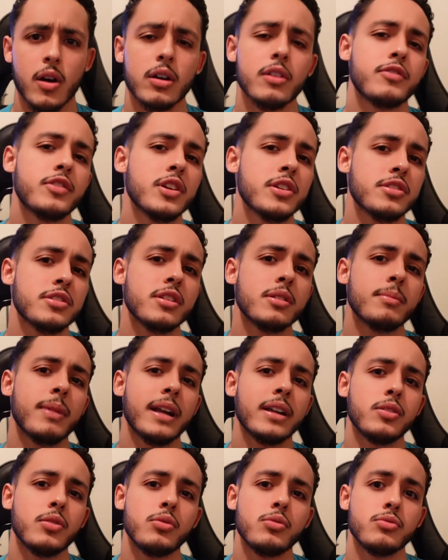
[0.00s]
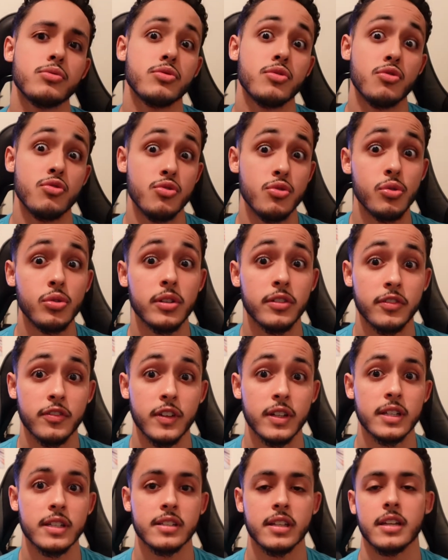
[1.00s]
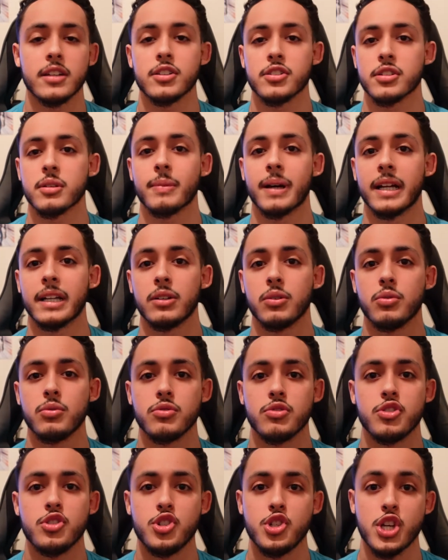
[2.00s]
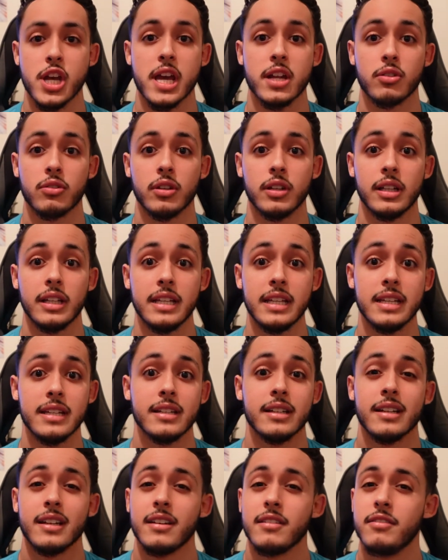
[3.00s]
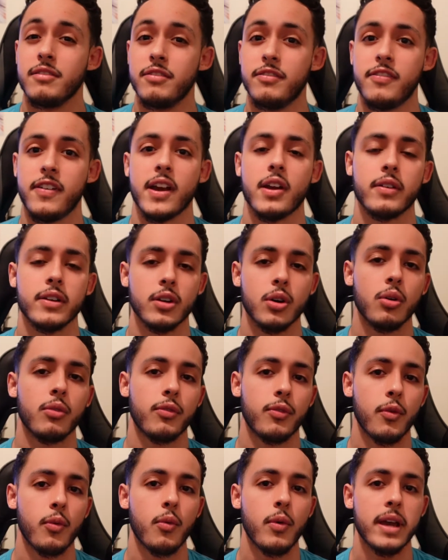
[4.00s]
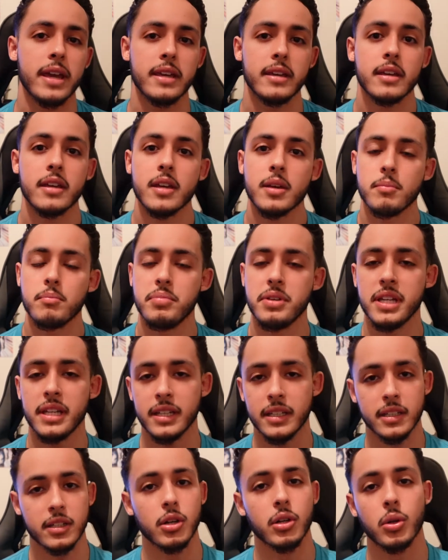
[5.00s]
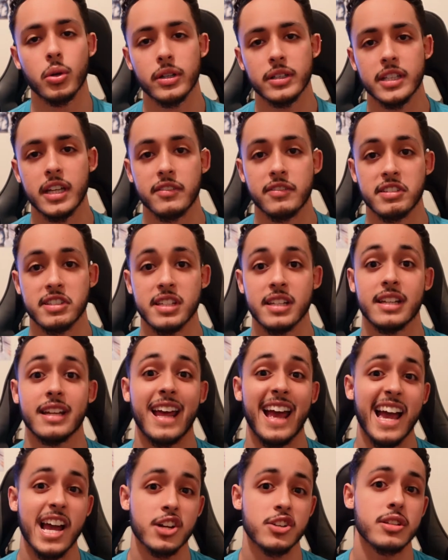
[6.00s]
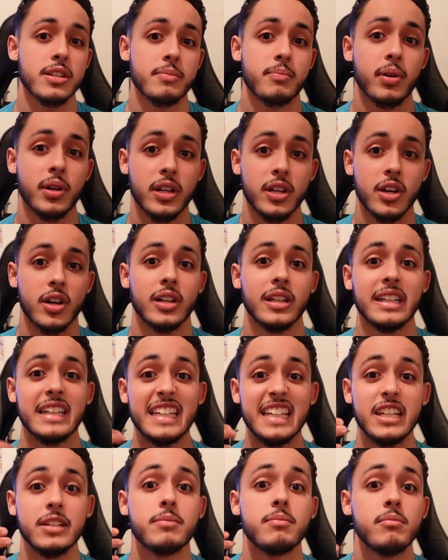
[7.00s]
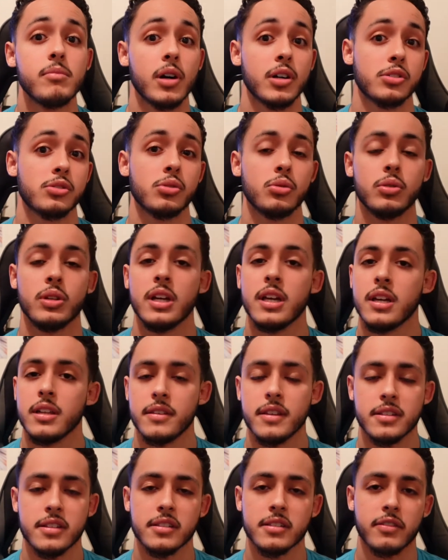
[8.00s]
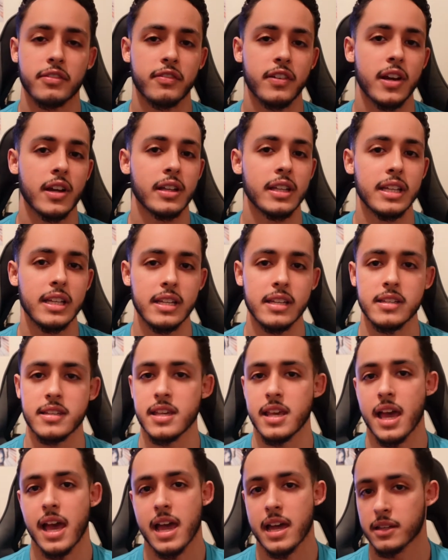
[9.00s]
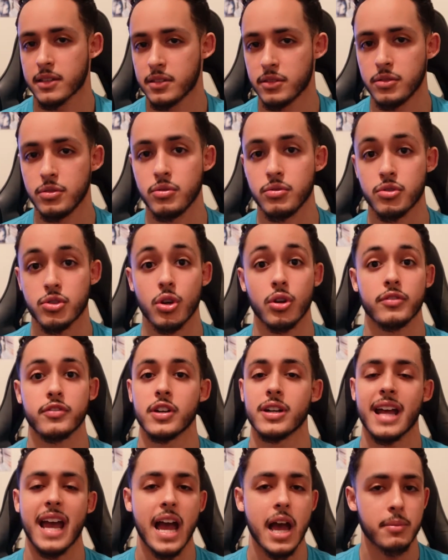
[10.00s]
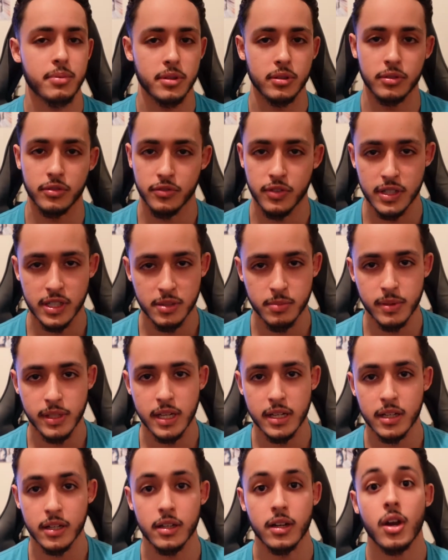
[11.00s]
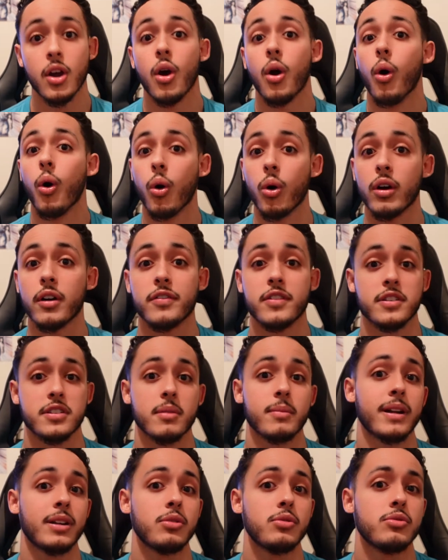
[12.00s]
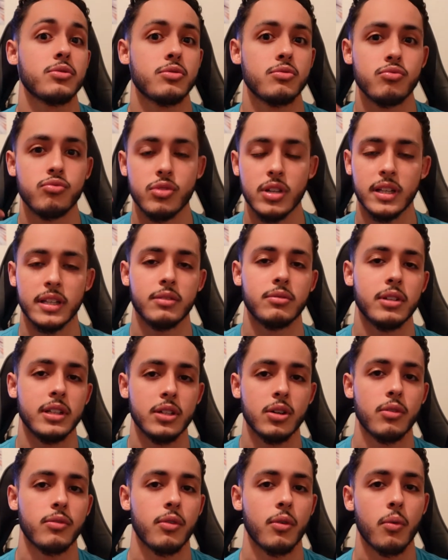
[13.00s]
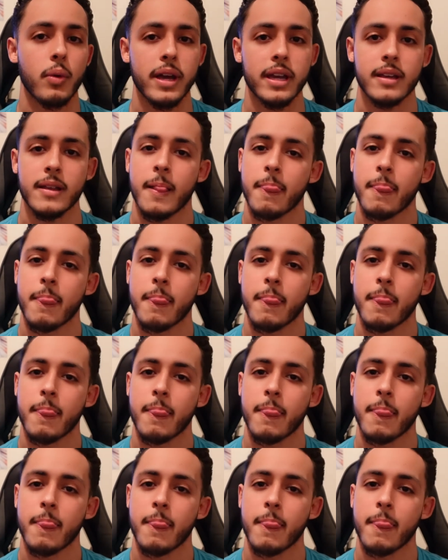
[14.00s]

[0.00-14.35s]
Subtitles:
if you're somebody who's new to fitness and you're somebody who's generally very overweight, being in a caloric deficit and actually putting on lean muscle, this is a fairly easy act to do. So if you're an absolute fitness beginner, or if you're somebody who's really overweight,